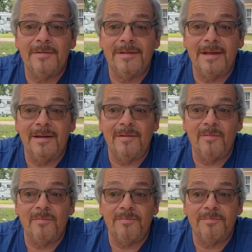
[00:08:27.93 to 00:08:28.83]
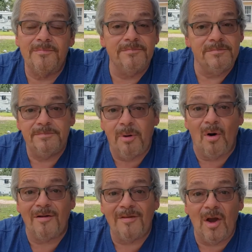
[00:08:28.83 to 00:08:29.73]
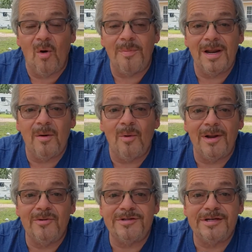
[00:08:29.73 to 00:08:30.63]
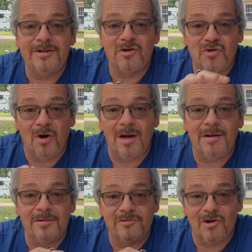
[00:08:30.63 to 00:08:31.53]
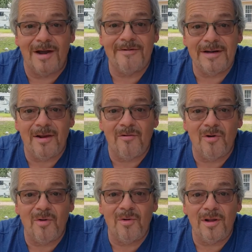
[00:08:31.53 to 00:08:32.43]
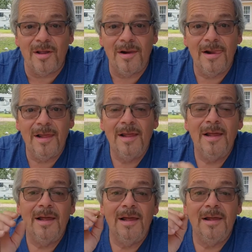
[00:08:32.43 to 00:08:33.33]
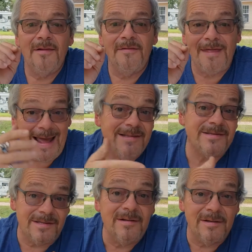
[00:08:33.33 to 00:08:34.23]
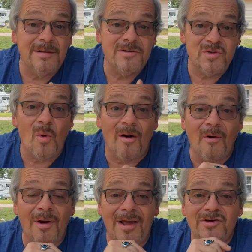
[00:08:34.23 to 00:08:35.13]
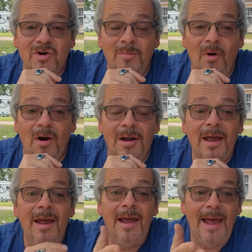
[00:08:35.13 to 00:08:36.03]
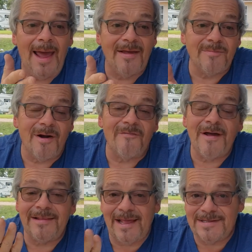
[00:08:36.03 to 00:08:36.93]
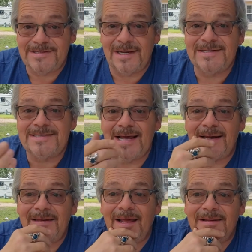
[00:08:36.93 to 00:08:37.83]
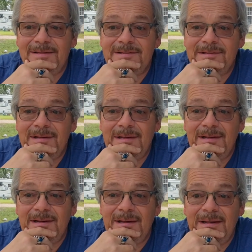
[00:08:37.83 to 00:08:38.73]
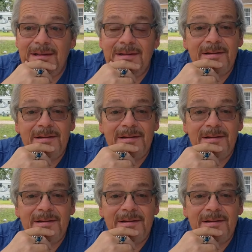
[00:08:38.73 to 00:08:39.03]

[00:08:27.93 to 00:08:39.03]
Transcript: the part of the opening where you see the truck driving down the road, that's Saguaro National Park. As a matter of fact, that sunset that's in the